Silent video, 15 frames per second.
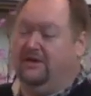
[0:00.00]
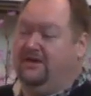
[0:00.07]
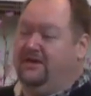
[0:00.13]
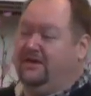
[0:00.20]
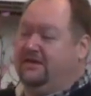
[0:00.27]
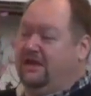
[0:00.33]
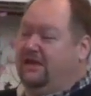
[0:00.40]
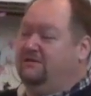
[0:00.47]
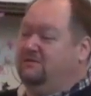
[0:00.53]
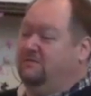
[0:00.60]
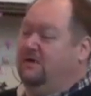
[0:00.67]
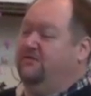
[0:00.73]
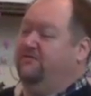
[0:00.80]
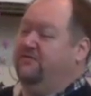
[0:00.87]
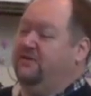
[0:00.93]
He came to
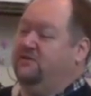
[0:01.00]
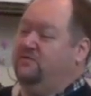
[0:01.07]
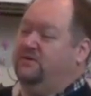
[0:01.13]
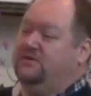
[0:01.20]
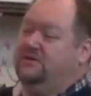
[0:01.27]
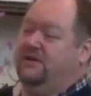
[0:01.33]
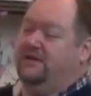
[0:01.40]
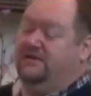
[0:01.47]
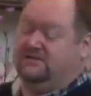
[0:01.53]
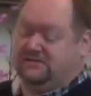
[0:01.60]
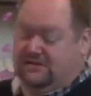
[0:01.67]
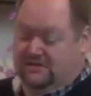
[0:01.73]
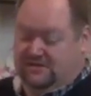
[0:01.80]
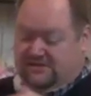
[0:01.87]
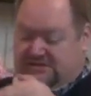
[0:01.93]
my friend one day and
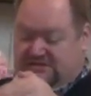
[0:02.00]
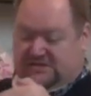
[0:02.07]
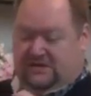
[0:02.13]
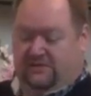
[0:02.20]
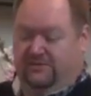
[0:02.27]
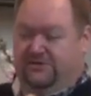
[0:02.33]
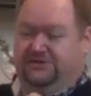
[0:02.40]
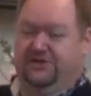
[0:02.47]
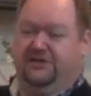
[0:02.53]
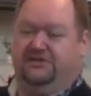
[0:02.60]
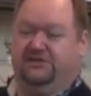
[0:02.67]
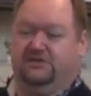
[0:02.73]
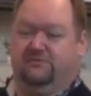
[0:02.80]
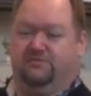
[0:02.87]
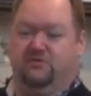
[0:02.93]
said, This is how we're
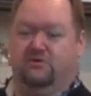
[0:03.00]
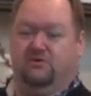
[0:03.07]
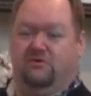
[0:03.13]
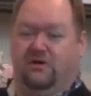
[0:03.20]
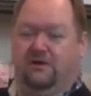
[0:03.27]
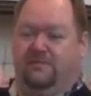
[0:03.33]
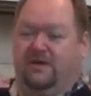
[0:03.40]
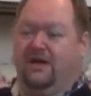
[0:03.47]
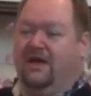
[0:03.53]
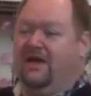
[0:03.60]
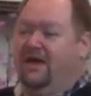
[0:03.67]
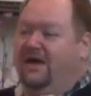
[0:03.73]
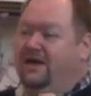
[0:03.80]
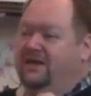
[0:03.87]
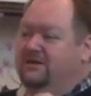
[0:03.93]
changing the programming.
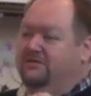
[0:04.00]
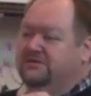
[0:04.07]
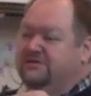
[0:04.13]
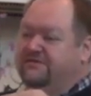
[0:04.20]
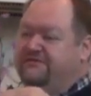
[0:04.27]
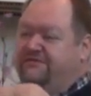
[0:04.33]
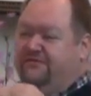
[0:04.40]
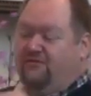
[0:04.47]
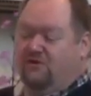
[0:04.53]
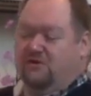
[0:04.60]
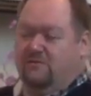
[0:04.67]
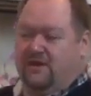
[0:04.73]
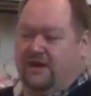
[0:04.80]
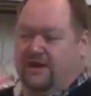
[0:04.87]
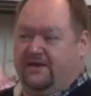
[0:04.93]
And it was a
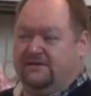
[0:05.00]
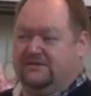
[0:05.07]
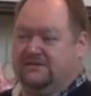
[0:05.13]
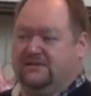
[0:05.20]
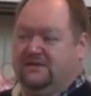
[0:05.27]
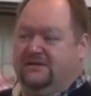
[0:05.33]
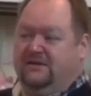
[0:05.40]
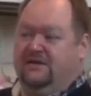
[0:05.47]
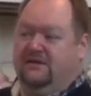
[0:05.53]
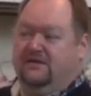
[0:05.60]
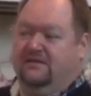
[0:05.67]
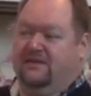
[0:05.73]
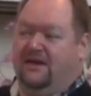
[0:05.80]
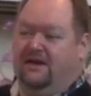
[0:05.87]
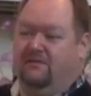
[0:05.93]
format
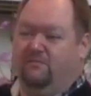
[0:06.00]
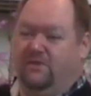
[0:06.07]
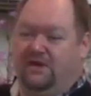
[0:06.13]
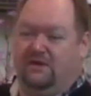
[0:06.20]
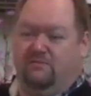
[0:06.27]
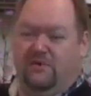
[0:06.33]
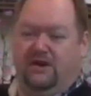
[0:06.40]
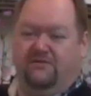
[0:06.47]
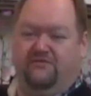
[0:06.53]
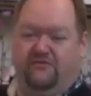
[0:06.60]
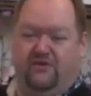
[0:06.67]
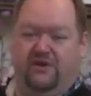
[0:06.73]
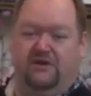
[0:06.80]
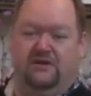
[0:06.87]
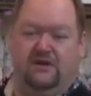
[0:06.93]
that made my
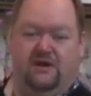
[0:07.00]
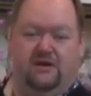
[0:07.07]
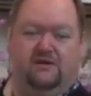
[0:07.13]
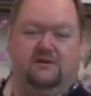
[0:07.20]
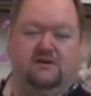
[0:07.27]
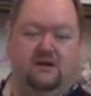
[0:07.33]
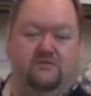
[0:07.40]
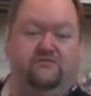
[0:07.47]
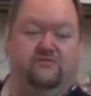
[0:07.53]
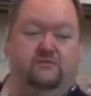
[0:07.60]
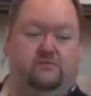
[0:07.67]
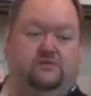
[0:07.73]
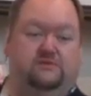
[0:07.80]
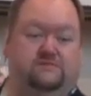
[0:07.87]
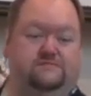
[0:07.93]
friend
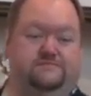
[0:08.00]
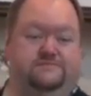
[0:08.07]
uncomfortable.